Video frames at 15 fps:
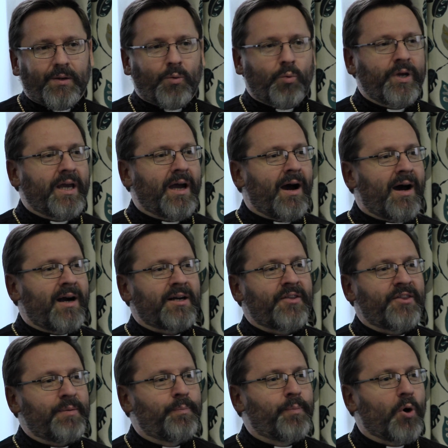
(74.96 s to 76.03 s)
We are
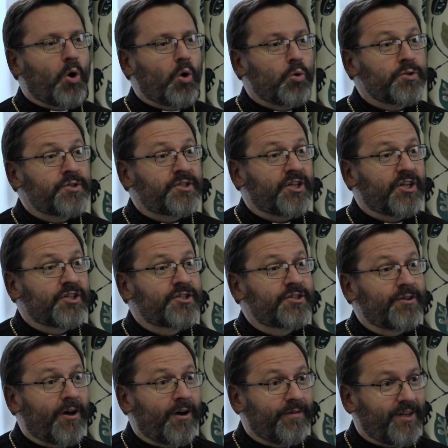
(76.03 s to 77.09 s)
the
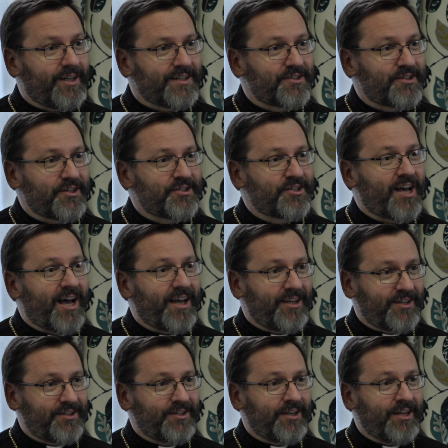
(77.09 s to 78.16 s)
post-Soviet
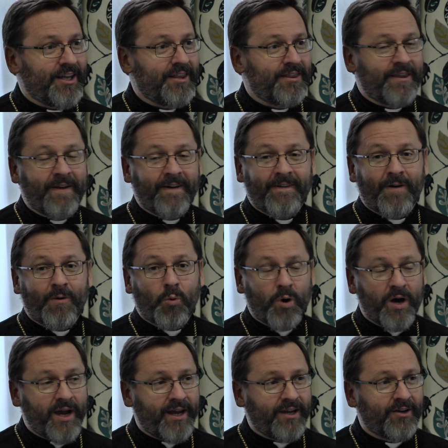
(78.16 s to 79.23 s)
society in the
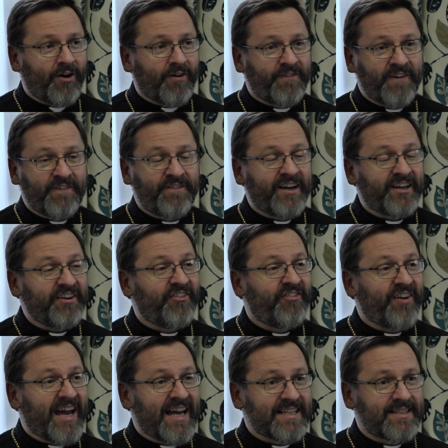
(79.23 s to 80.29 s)
way of very
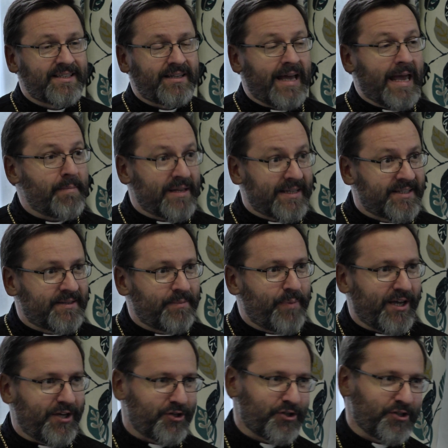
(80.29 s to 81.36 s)
fast
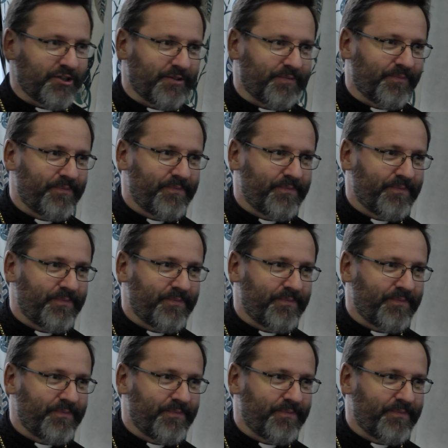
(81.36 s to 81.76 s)
emancipation.